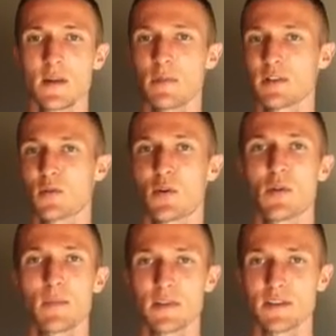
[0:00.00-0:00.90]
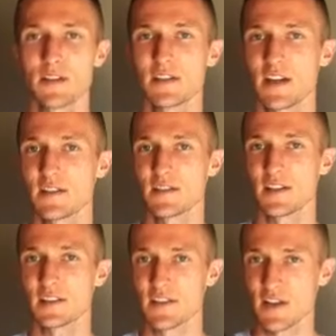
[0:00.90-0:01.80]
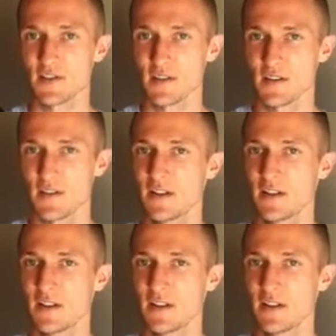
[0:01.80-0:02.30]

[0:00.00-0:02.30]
pictorial representations, etc.,